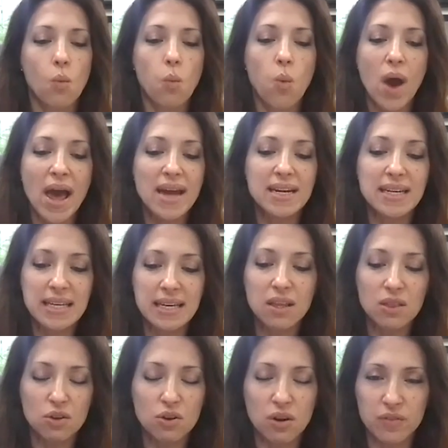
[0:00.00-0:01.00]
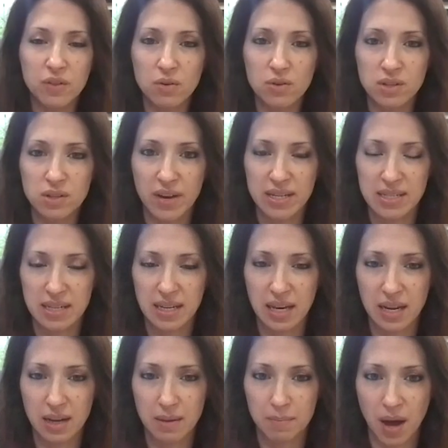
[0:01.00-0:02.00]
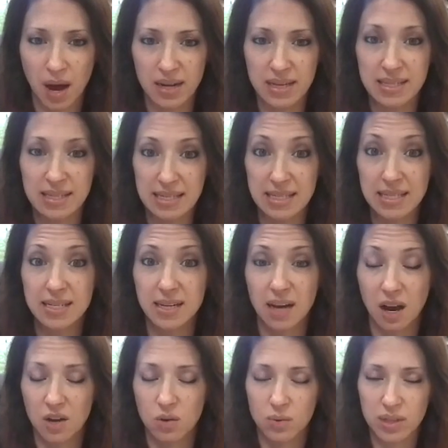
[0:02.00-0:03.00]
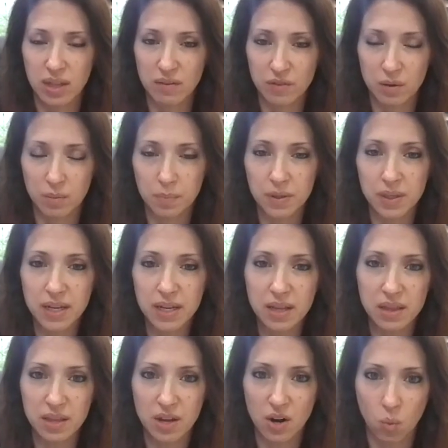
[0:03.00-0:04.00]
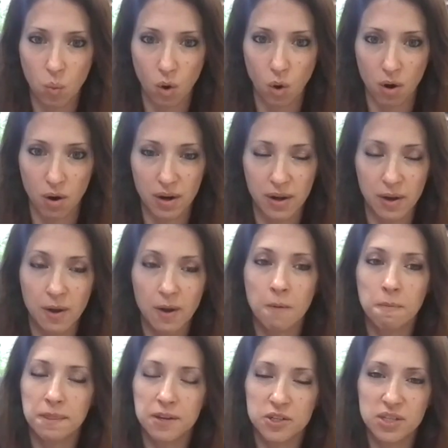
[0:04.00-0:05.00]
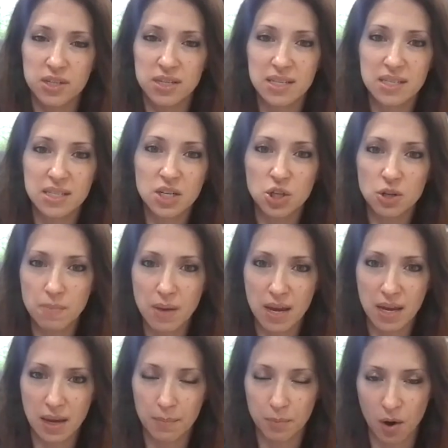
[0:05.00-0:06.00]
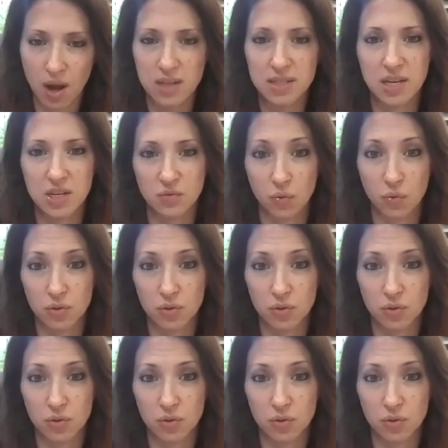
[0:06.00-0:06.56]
When either of those investigating bodies is done, when they've completed their work, there's a decision-making process